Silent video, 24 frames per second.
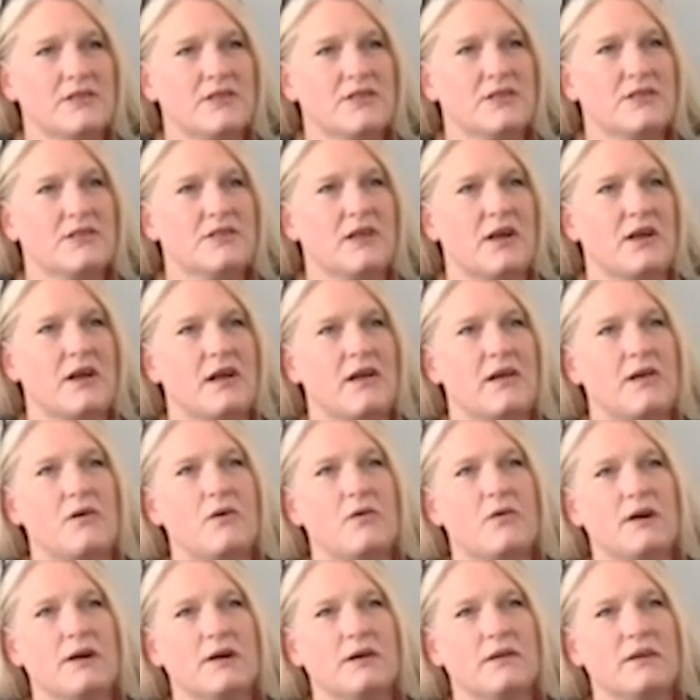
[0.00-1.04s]
She sought out a
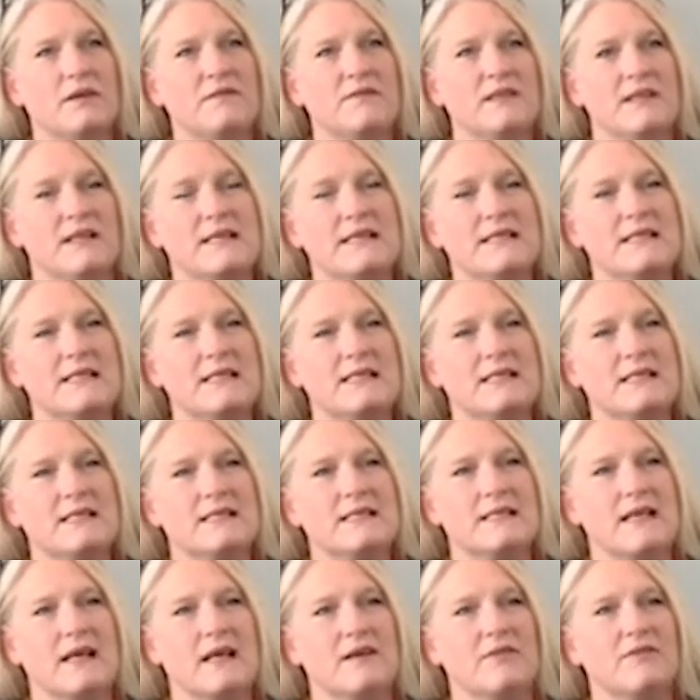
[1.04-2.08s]
Hoyer lift and a
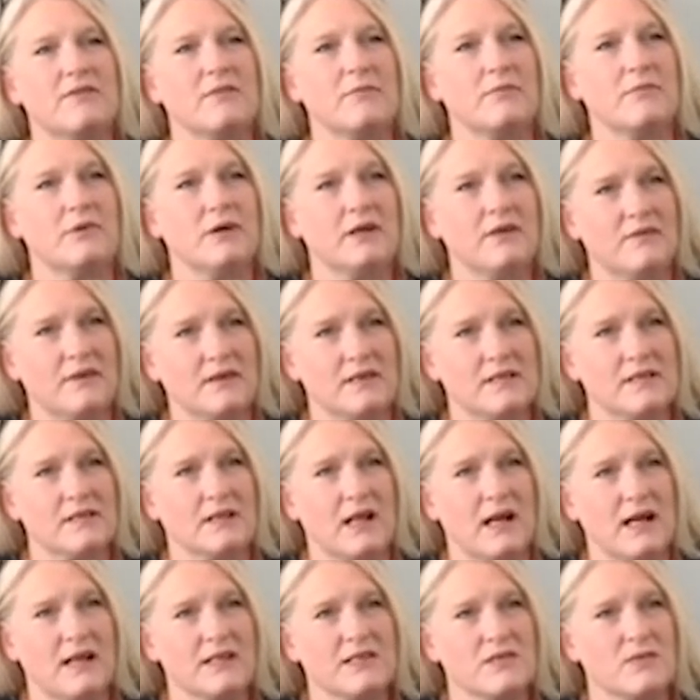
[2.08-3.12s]
sit-to-stand from previous
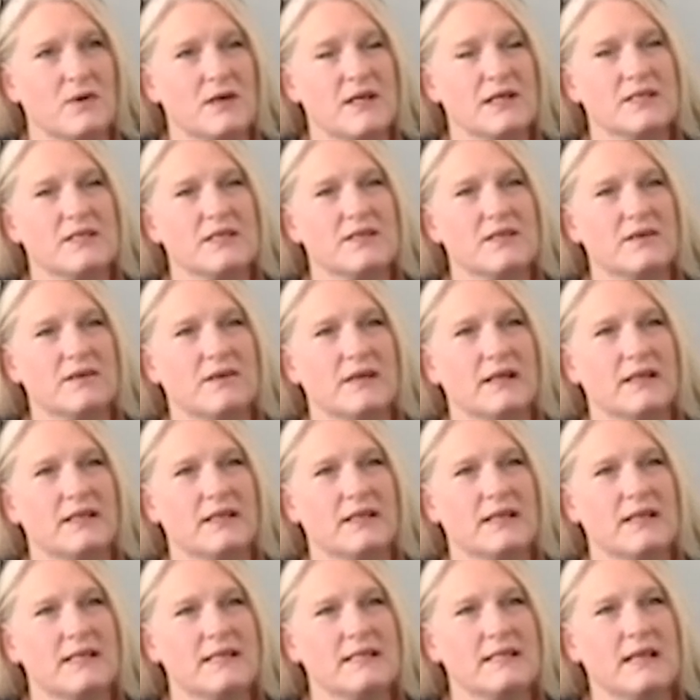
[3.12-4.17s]
clients wanting to
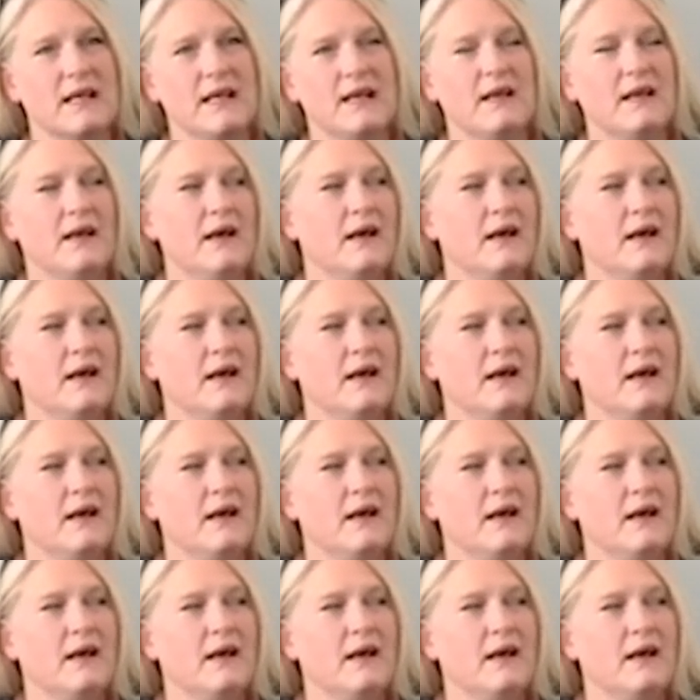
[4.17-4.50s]
donate these,